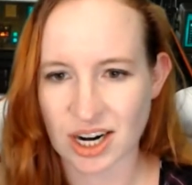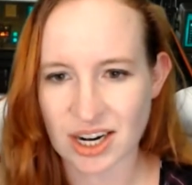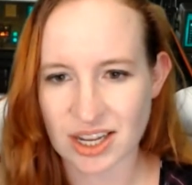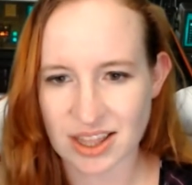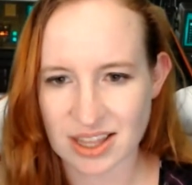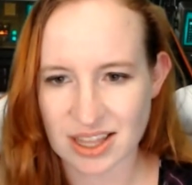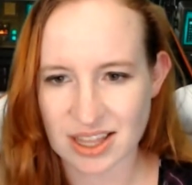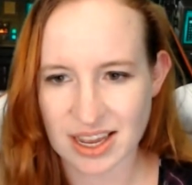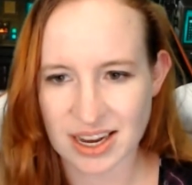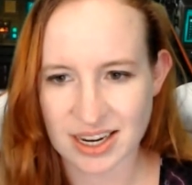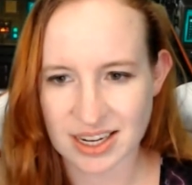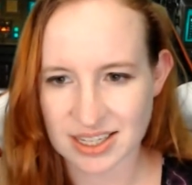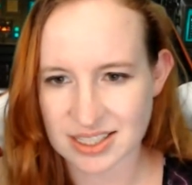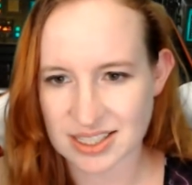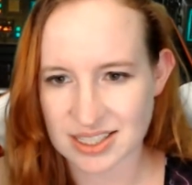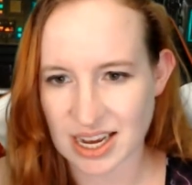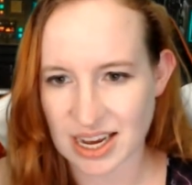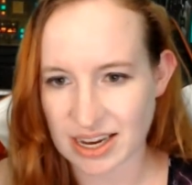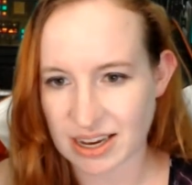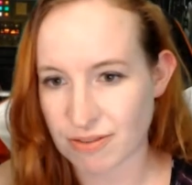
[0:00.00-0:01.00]
and he's like,
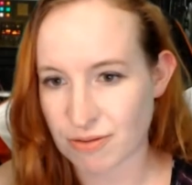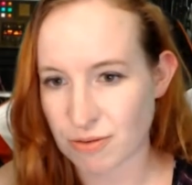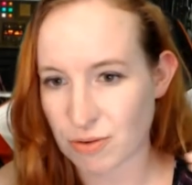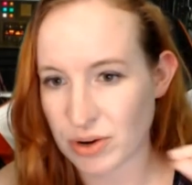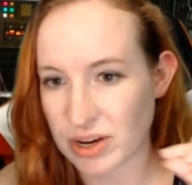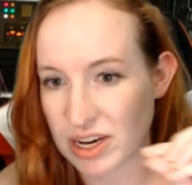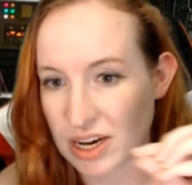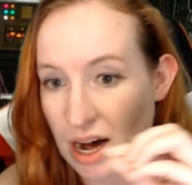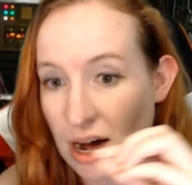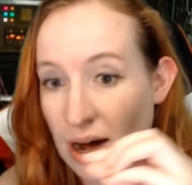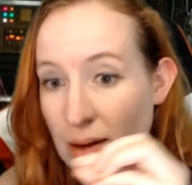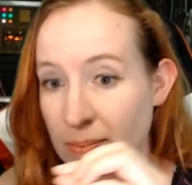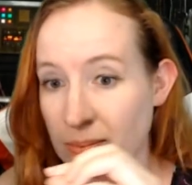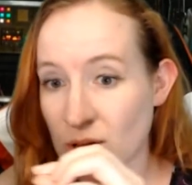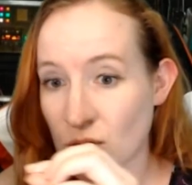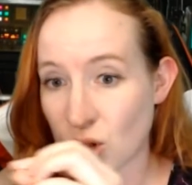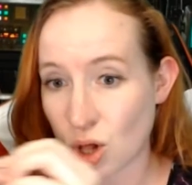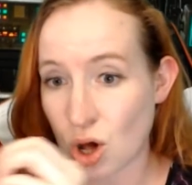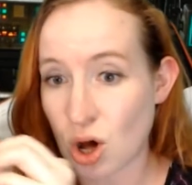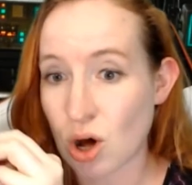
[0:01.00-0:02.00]
if we come
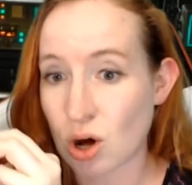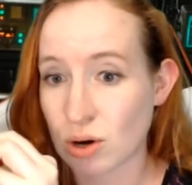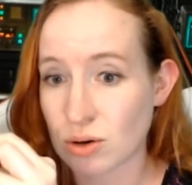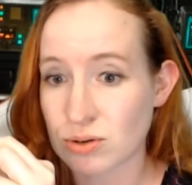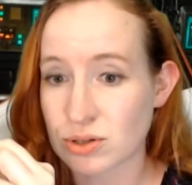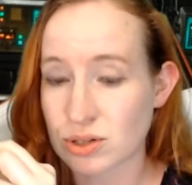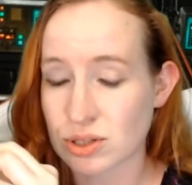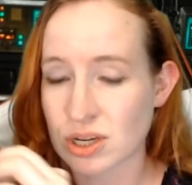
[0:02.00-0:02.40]
close,